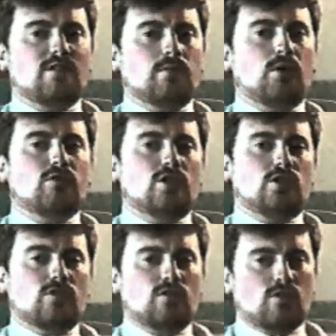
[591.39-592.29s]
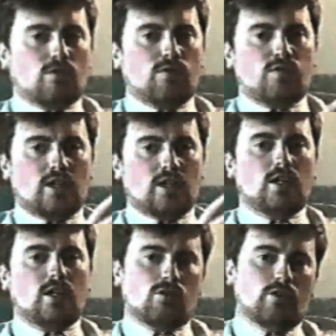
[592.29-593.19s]
as opposed to just sort of sticking
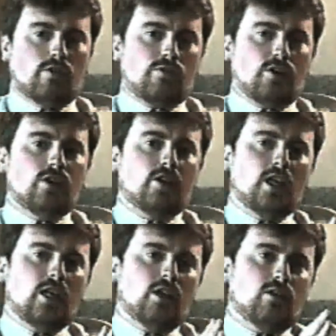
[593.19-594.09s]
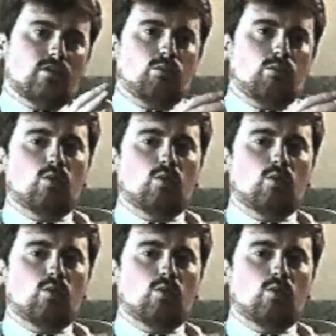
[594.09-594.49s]
an intro on the front end and just,